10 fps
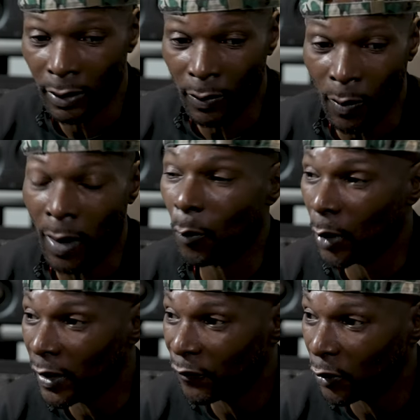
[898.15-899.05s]
I'm
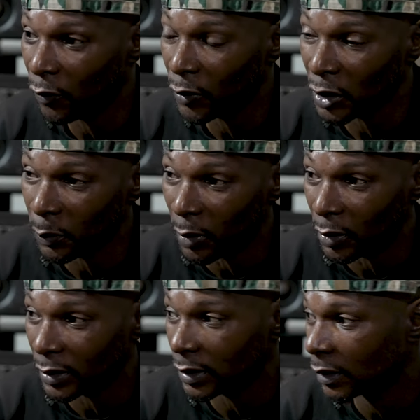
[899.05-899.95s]
waiting for a
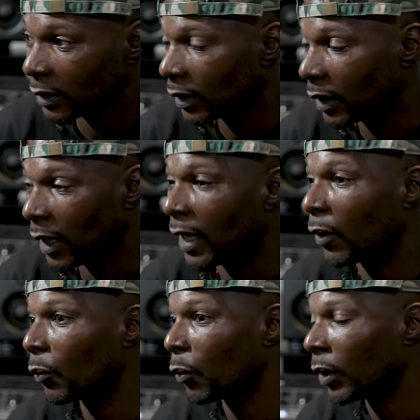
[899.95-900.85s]
response.
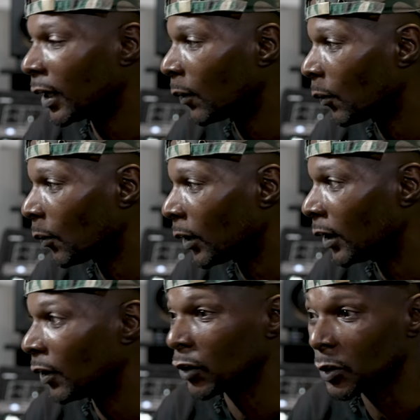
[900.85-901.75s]
and
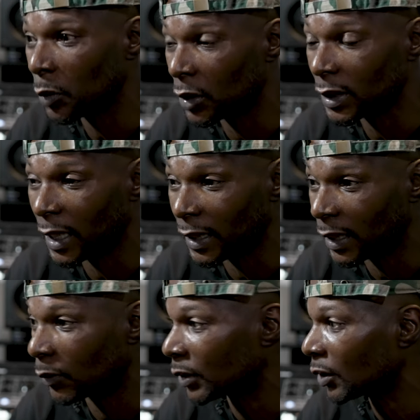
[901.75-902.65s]
the response I get
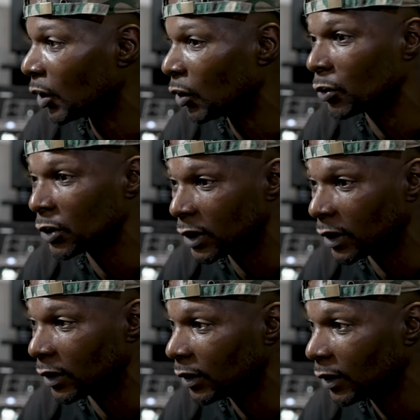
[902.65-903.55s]
was, oh shit.